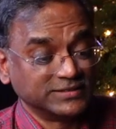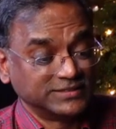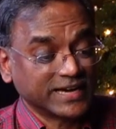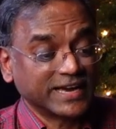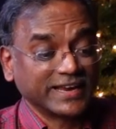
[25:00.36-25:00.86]

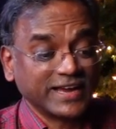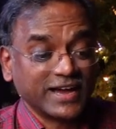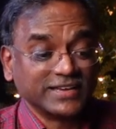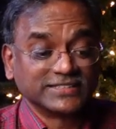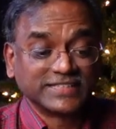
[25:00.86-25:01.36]

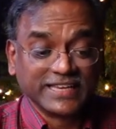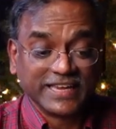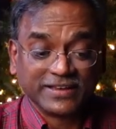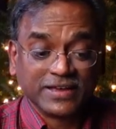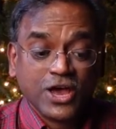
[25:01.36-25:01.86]
Zechariah is
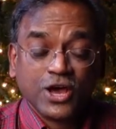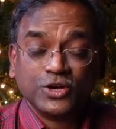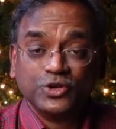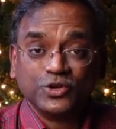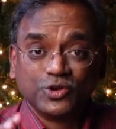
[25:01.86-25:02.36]
singing.
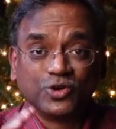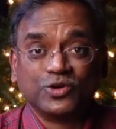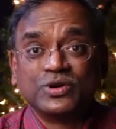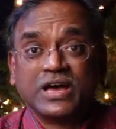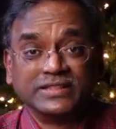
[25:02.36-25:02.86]
Do you
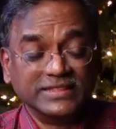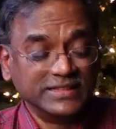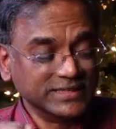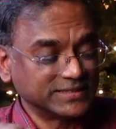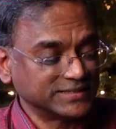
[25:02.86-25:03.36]
know
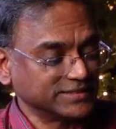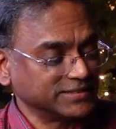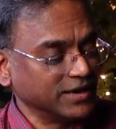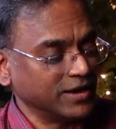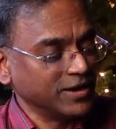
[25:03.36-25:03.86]
this
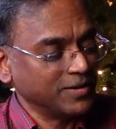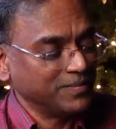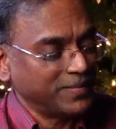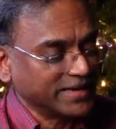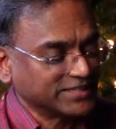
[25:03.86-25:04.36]

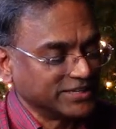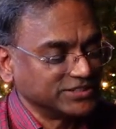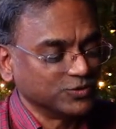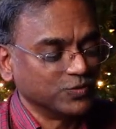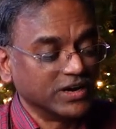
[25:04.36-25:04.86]

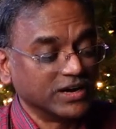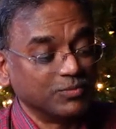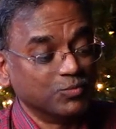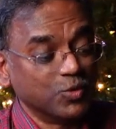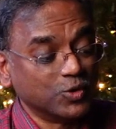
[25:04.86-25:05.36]
passage? Well,
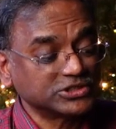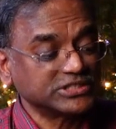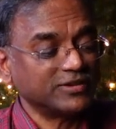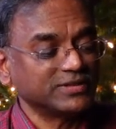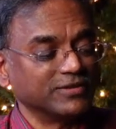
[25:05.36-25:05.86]

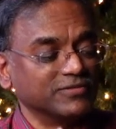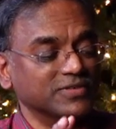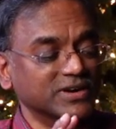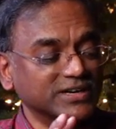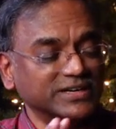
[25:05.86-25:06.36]
most of the
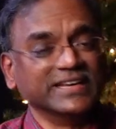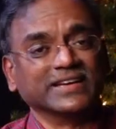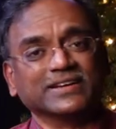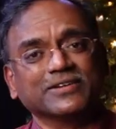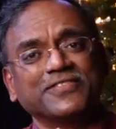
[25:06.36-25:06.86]
wording,
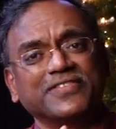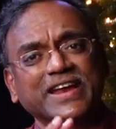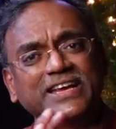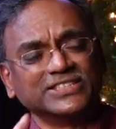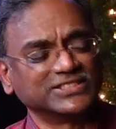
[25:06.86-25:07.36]

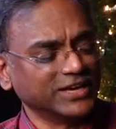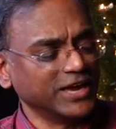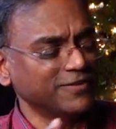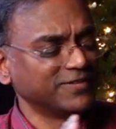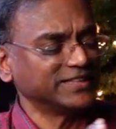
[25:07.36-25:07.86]
phrase,
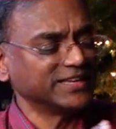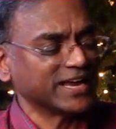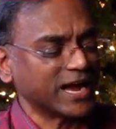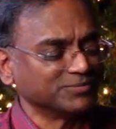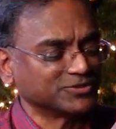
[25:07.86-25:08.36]
everything
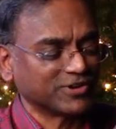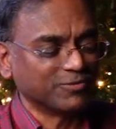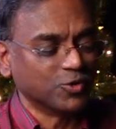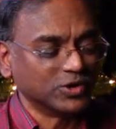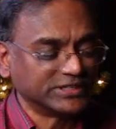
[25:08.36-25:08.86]
comes
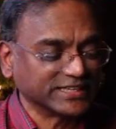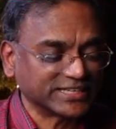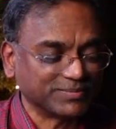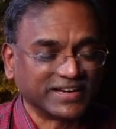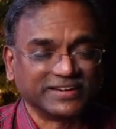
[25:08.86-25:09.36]
from Old
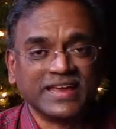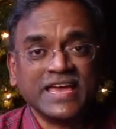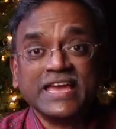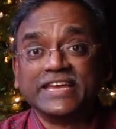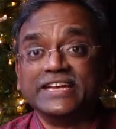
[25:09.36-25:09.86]
Testament.
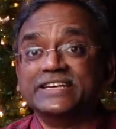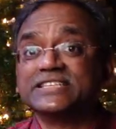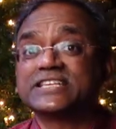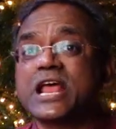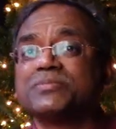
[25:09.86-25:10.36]
It
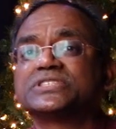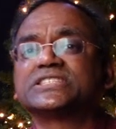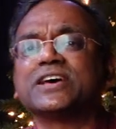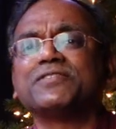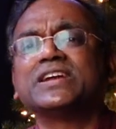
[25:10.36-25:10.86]
describes
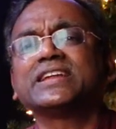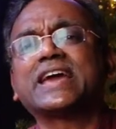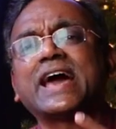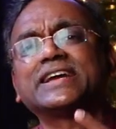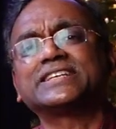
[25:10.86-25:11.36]
7
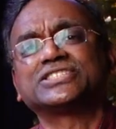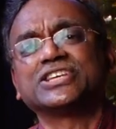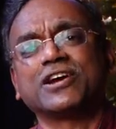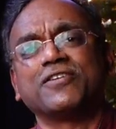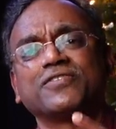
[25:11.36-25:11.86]

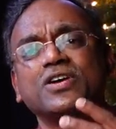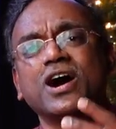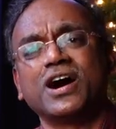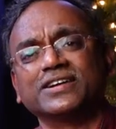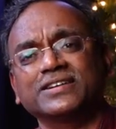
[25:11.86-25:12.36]
characteristics of
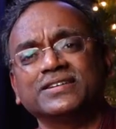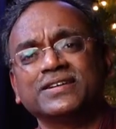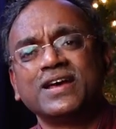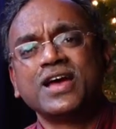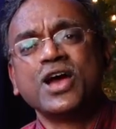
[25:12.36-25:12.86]
God.
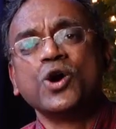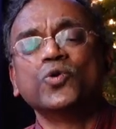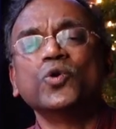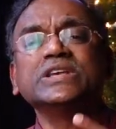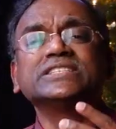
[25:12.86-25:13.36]

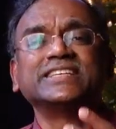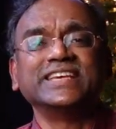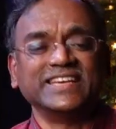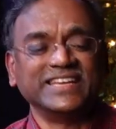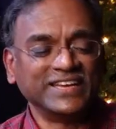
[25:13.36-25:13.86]
Who is
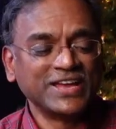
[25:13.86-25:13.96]
he?